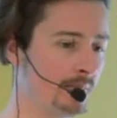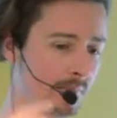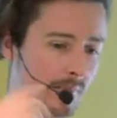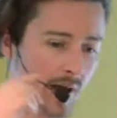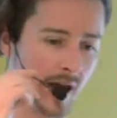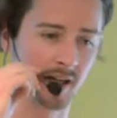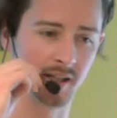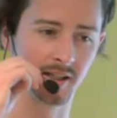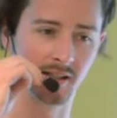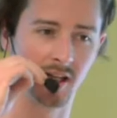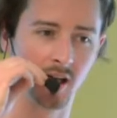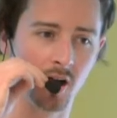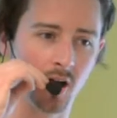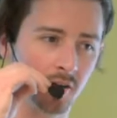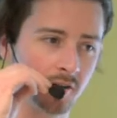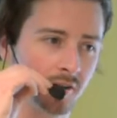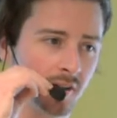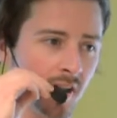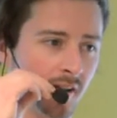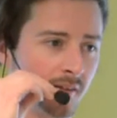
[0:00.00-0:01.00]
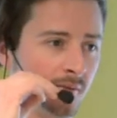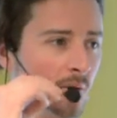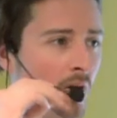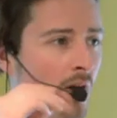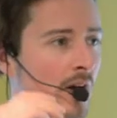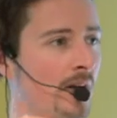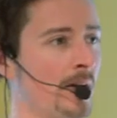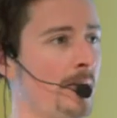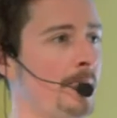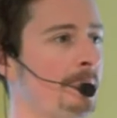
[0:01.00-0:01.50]
Marketing also doesn't
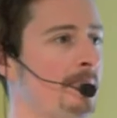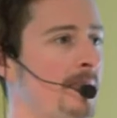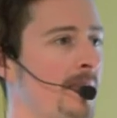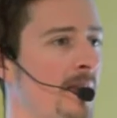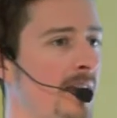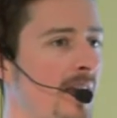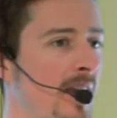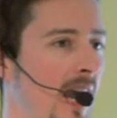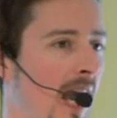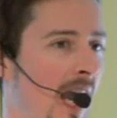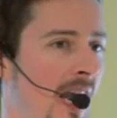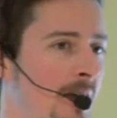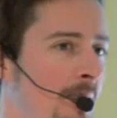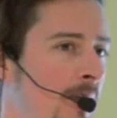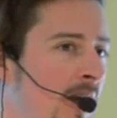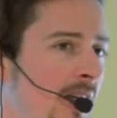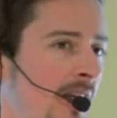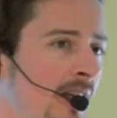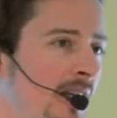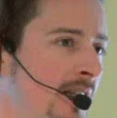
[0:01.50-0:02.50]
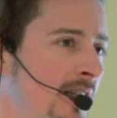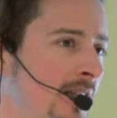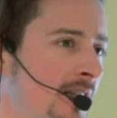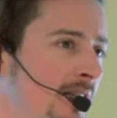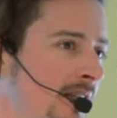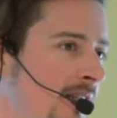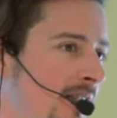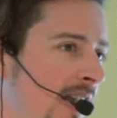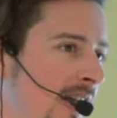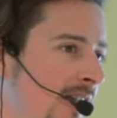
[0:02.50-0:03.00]
work. Anybody
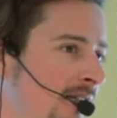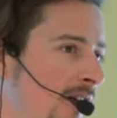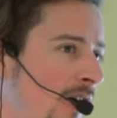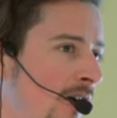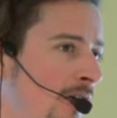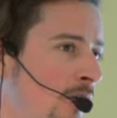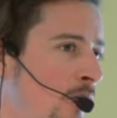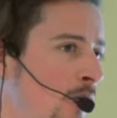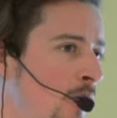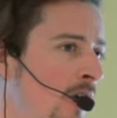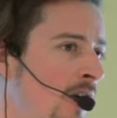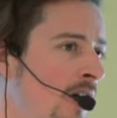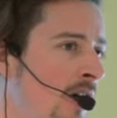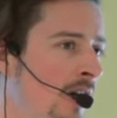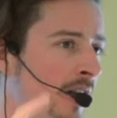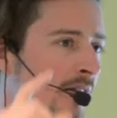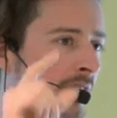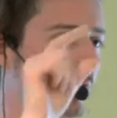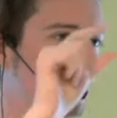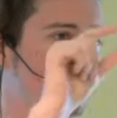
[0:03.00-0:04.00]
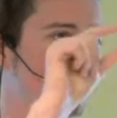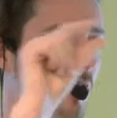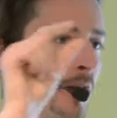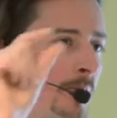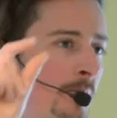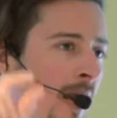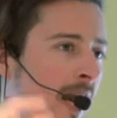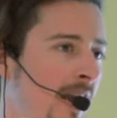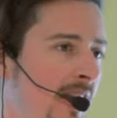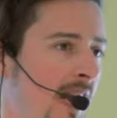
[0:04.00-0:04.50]
clicks on Google, on the
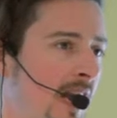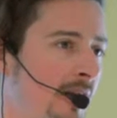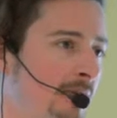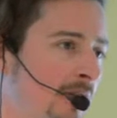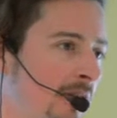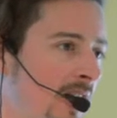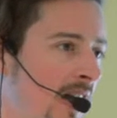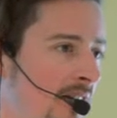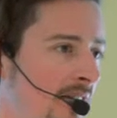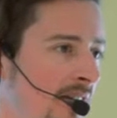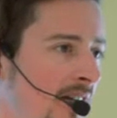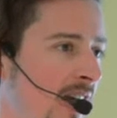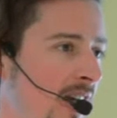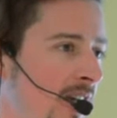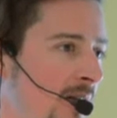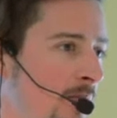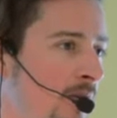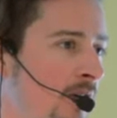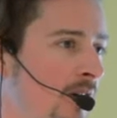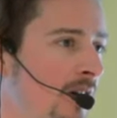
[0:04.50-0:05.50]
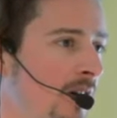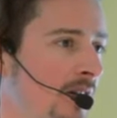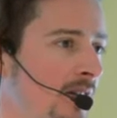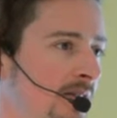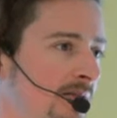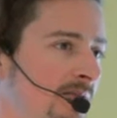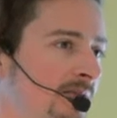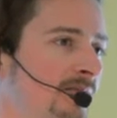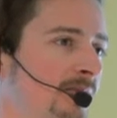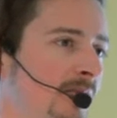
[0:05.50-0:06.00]
Google paid advertising anymore?
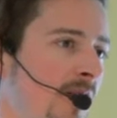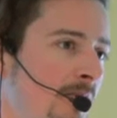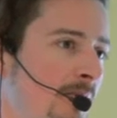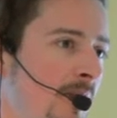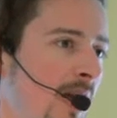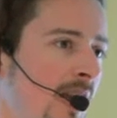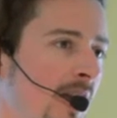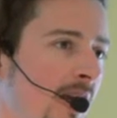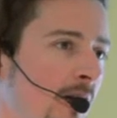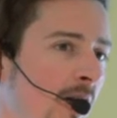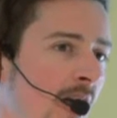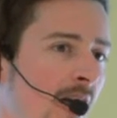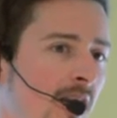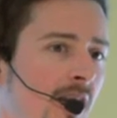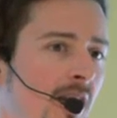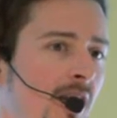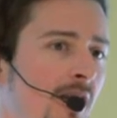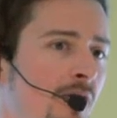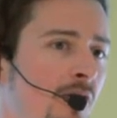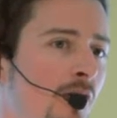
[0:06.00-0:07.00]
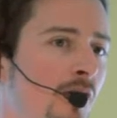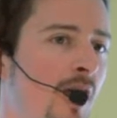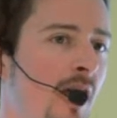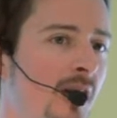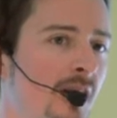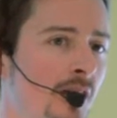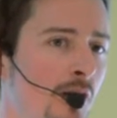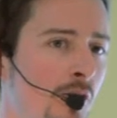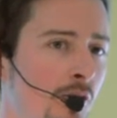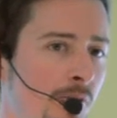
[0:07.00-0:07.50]
Not many, right? And if you look
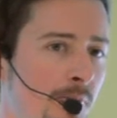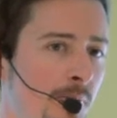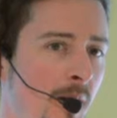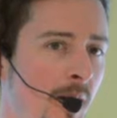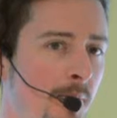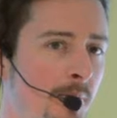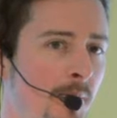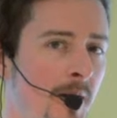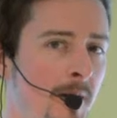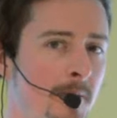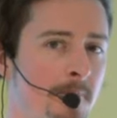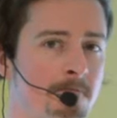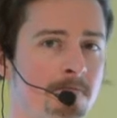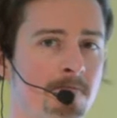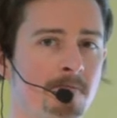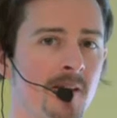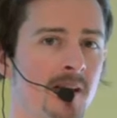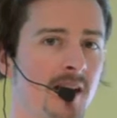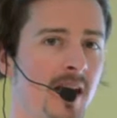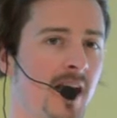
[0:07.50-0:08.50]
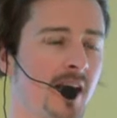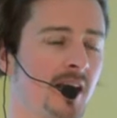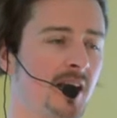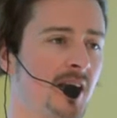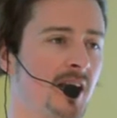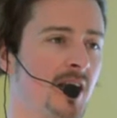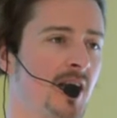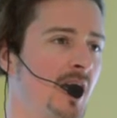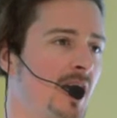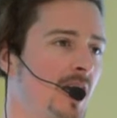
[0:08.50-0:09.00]
at the newspaper, like
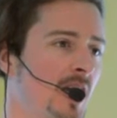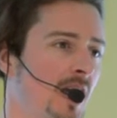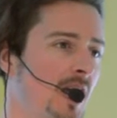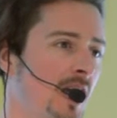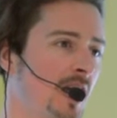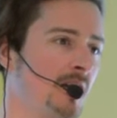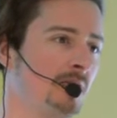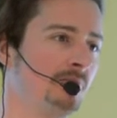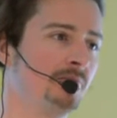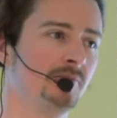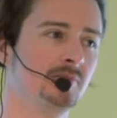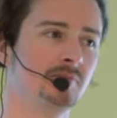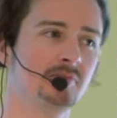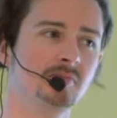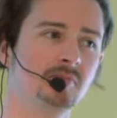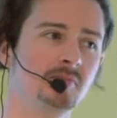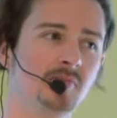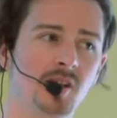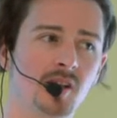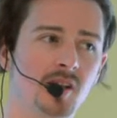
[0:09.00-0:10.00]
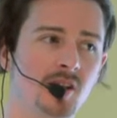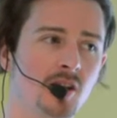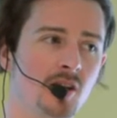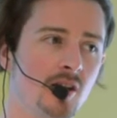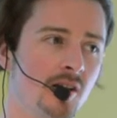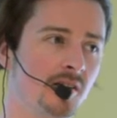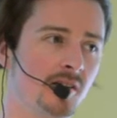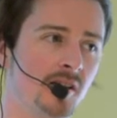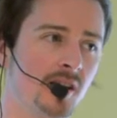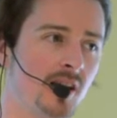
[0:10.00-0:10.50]

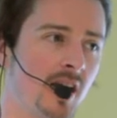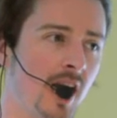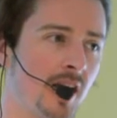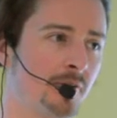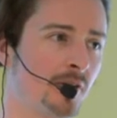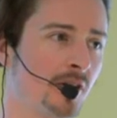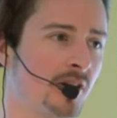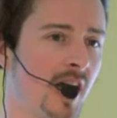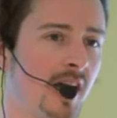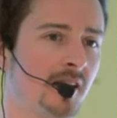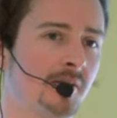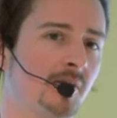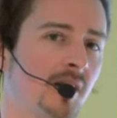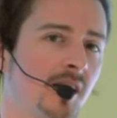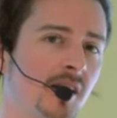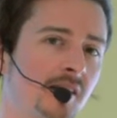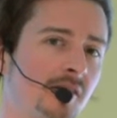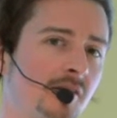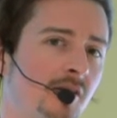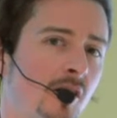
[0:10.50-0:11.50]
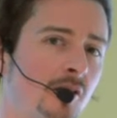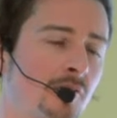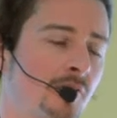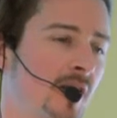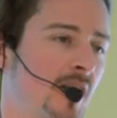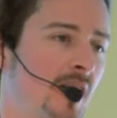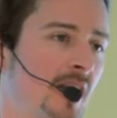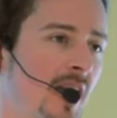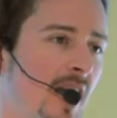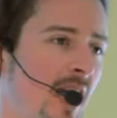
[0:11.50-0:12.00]
the, the advertising is not
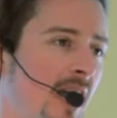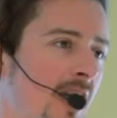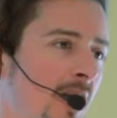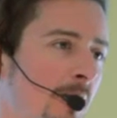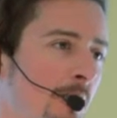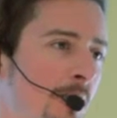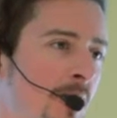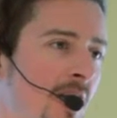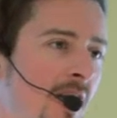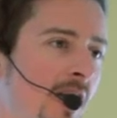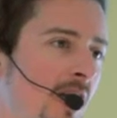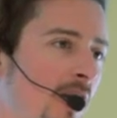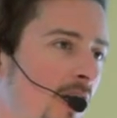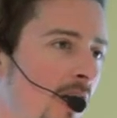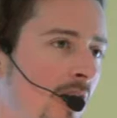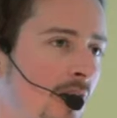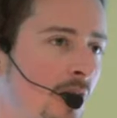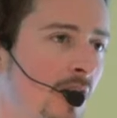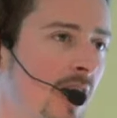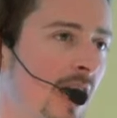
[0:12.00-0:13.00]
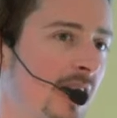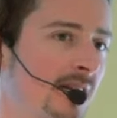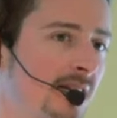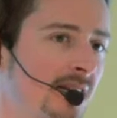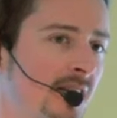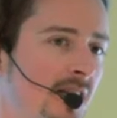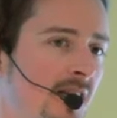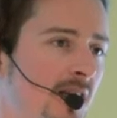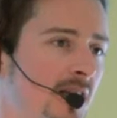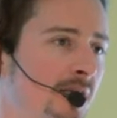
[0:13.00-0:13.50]
really like appealing or look at
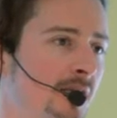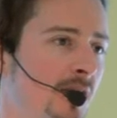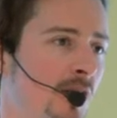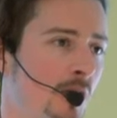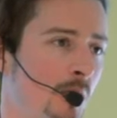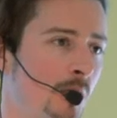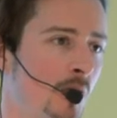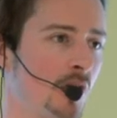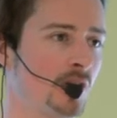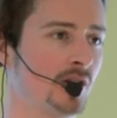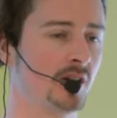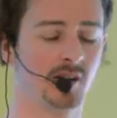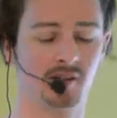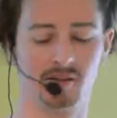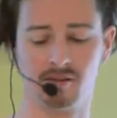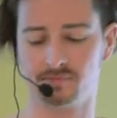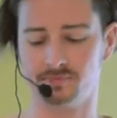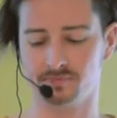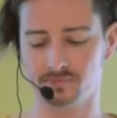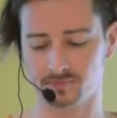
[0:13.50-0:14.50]
the TV commercials.